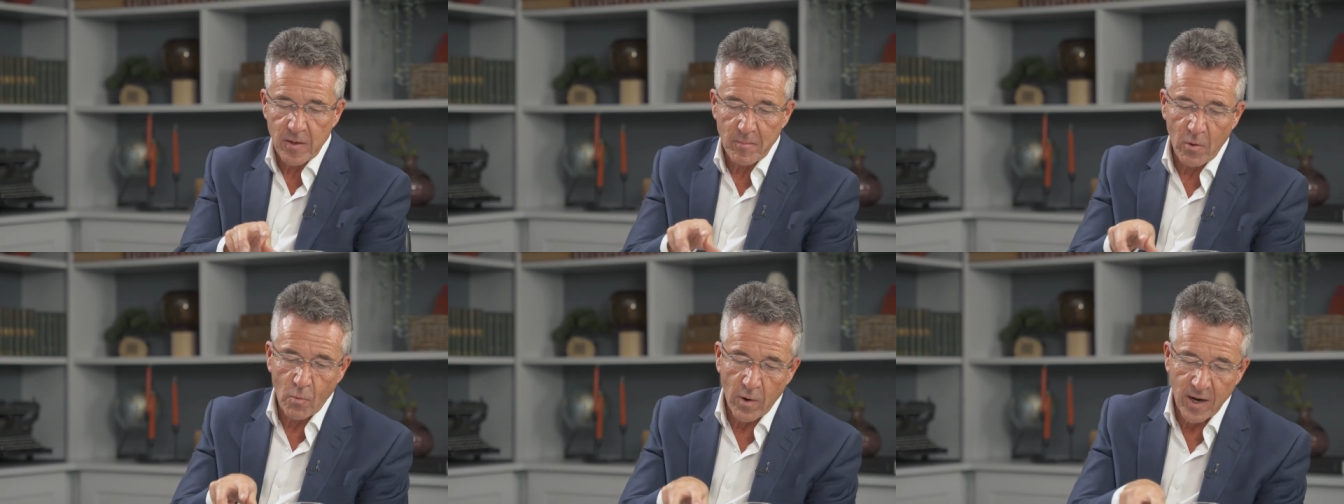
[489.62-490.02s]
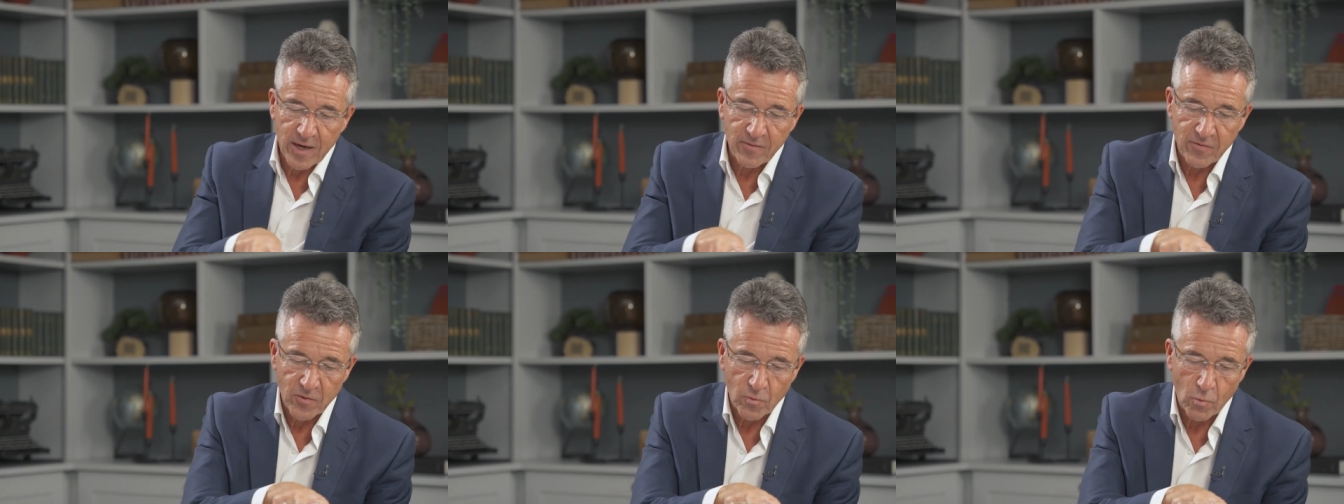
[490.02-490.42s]
that my
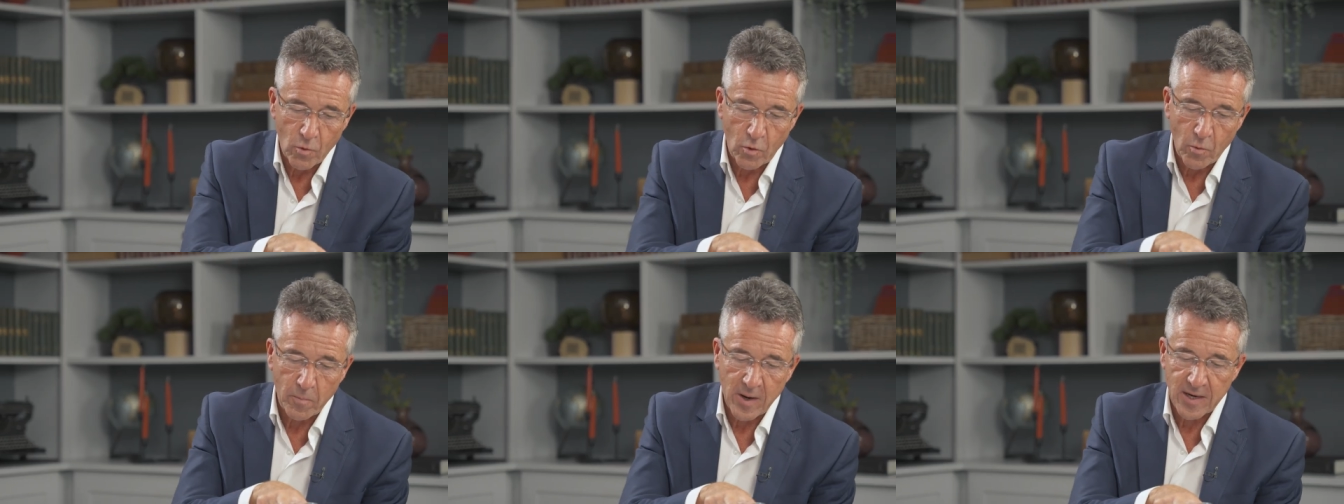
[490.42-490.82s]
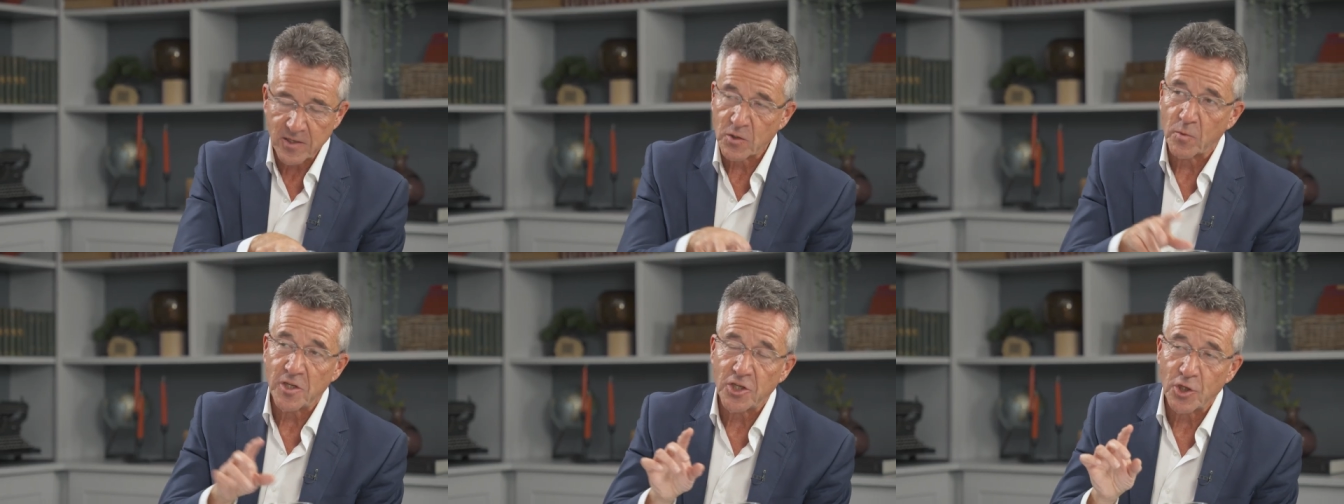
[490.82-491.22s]
wife had walked
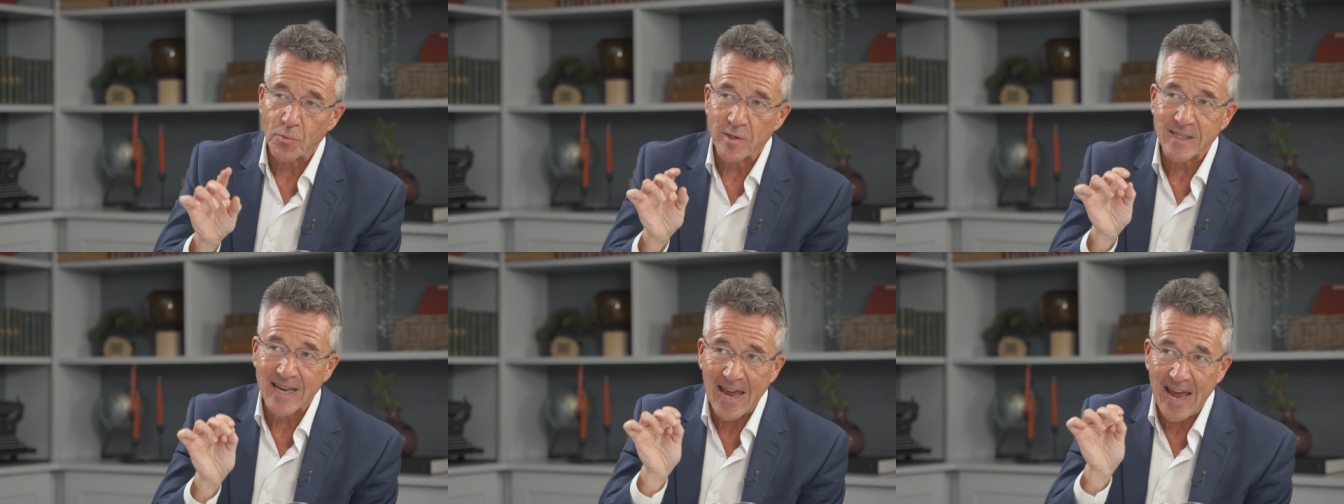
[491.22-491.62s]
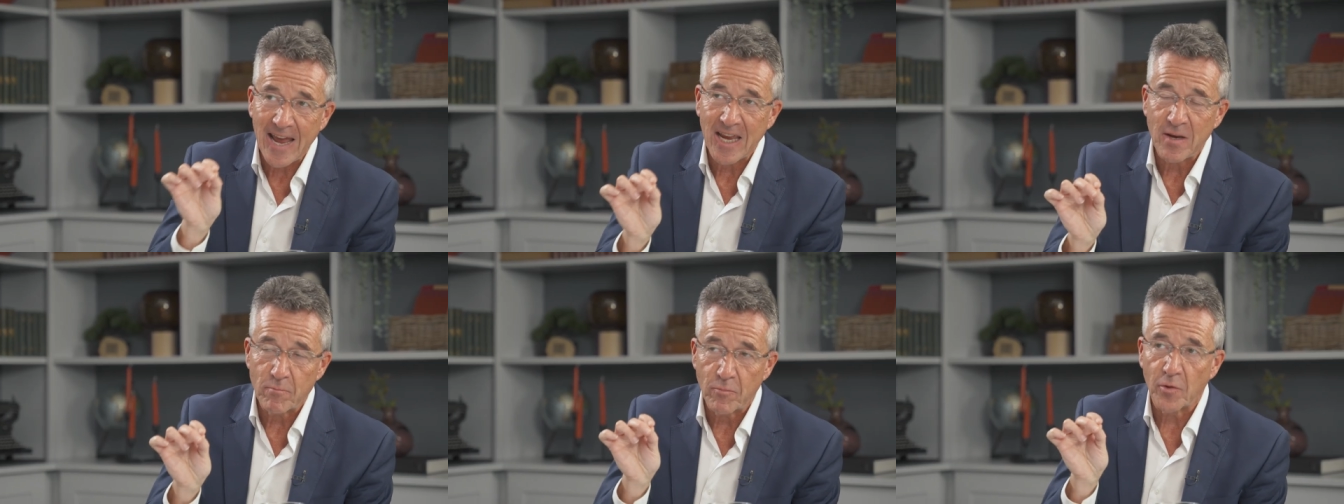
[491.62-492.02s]
past when she was
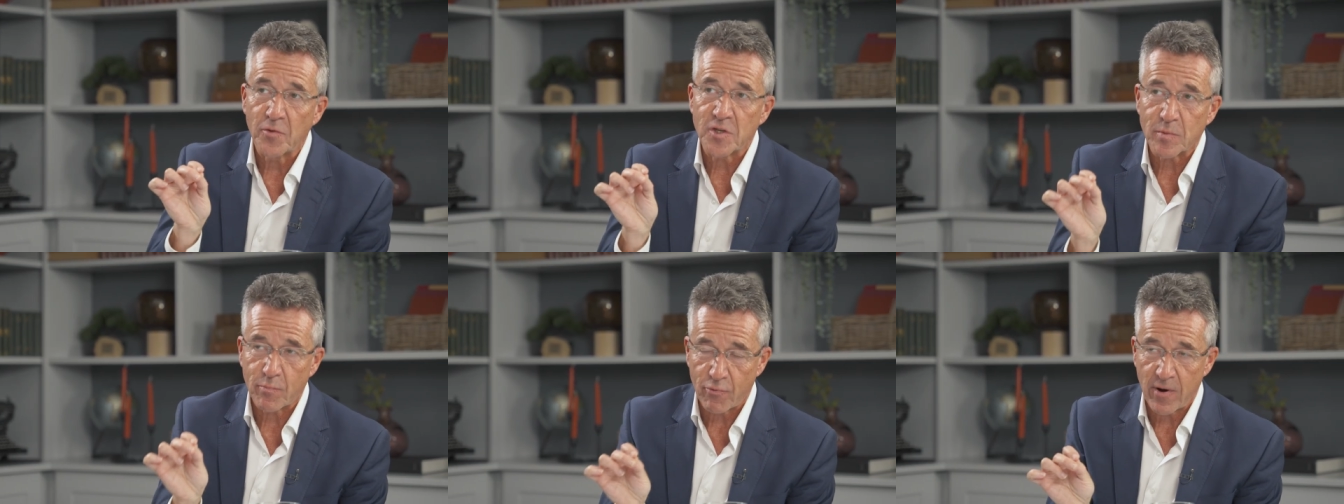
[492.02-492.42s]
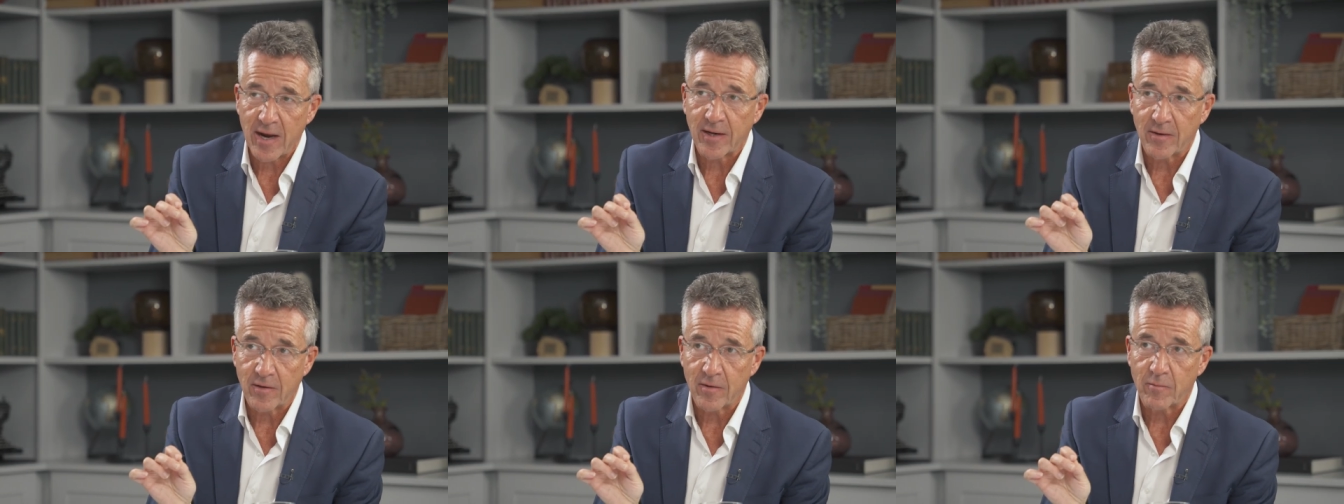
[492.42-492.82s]
eight months
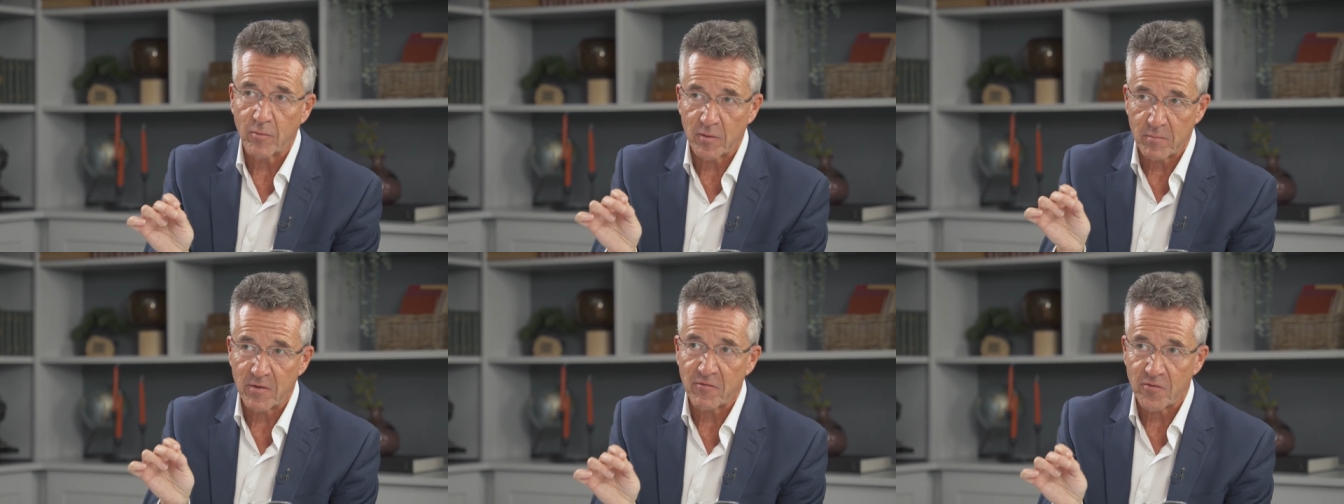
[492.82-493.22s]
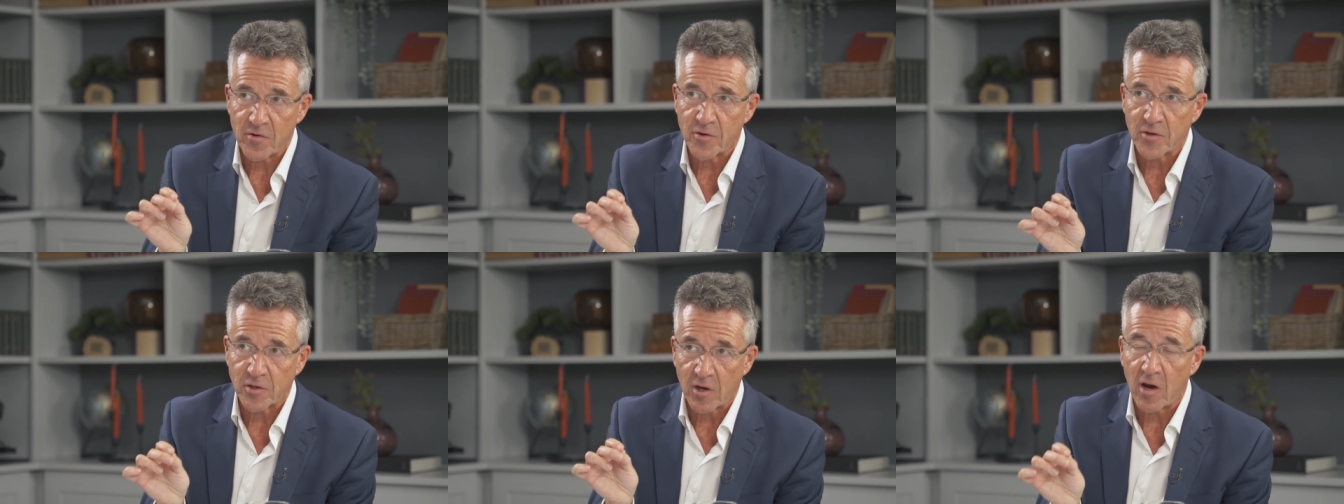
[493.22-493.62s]
pregnant with my
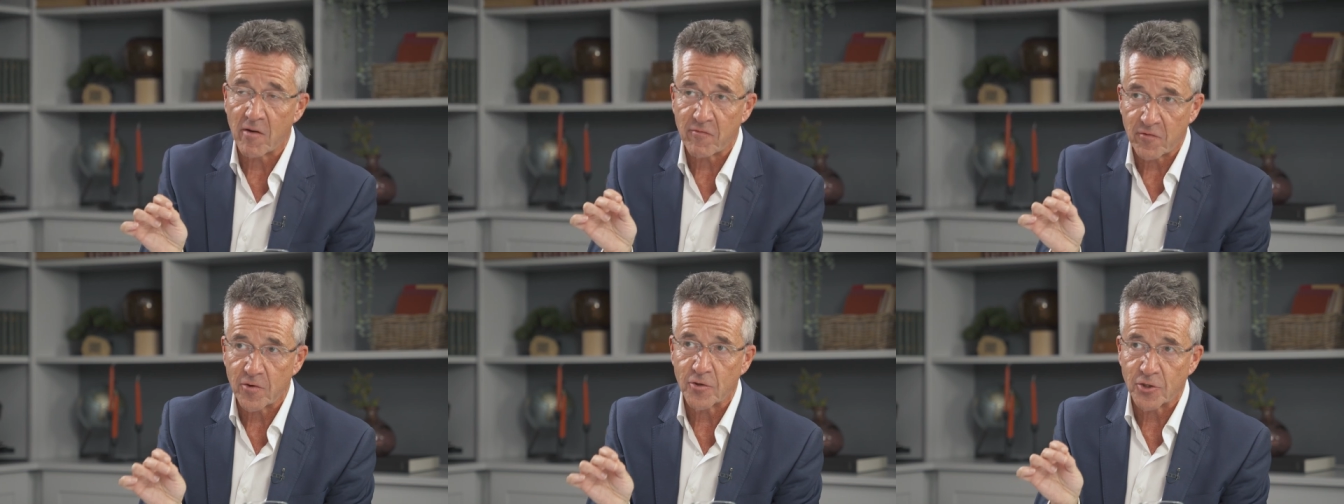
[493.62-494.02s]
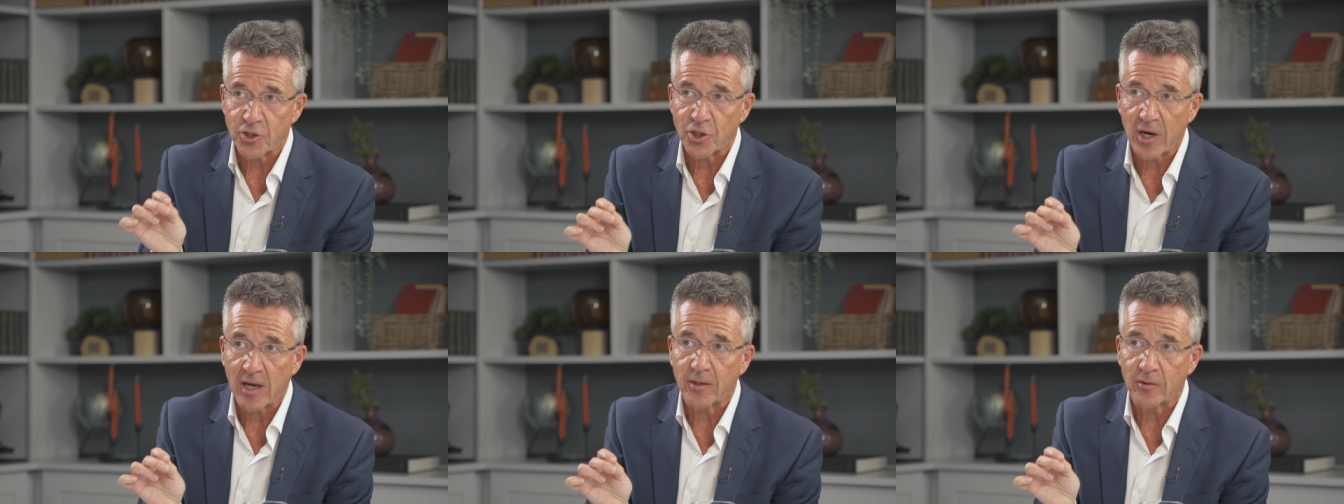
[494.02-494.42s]
first, our first
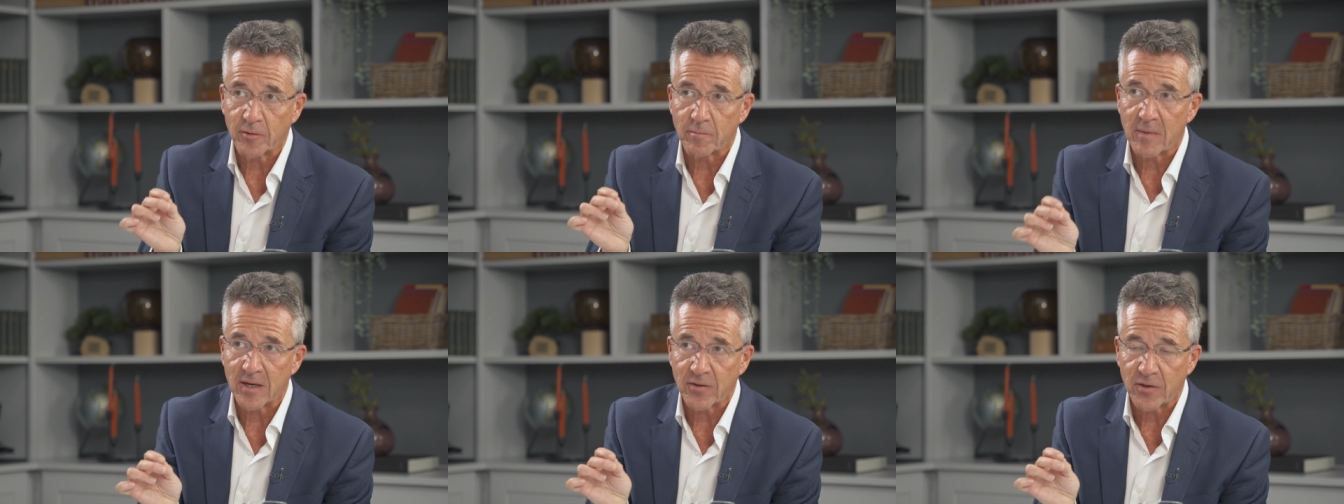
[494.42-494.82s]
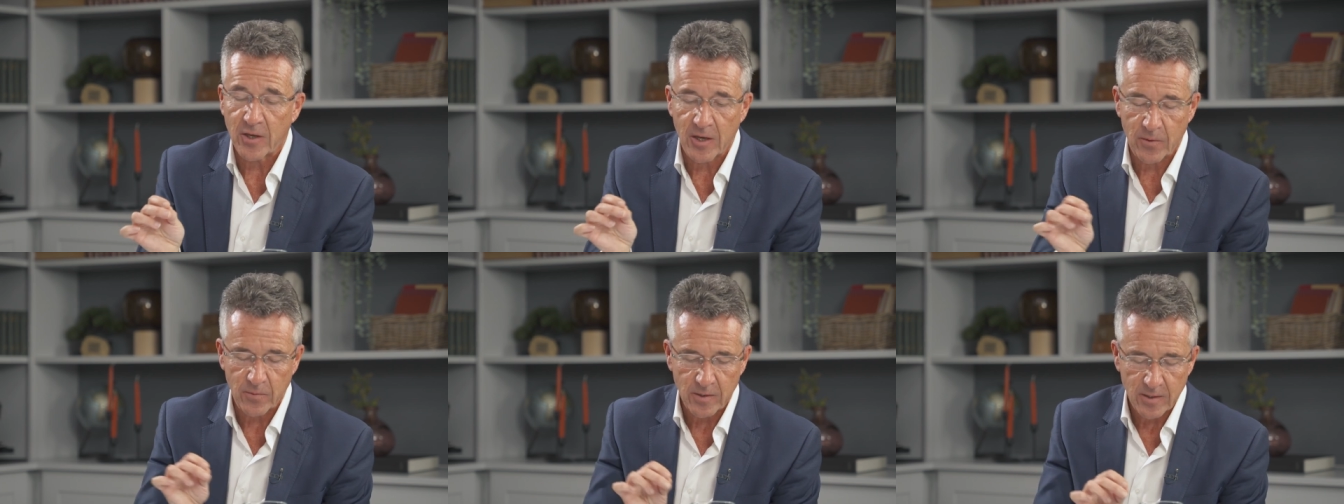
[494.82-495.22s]
child,
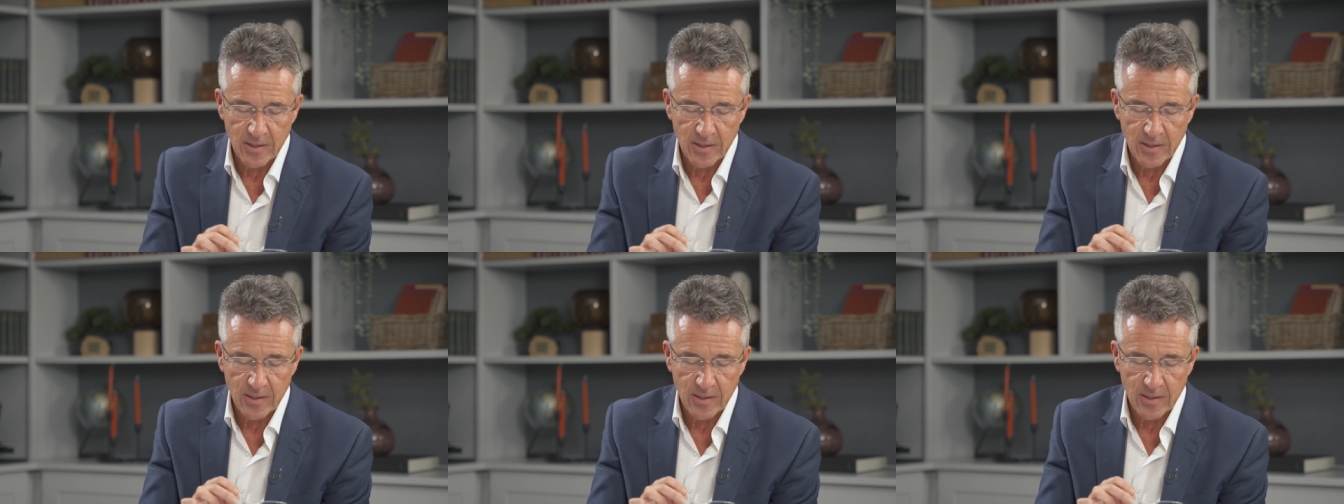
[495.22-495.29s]
Matthew,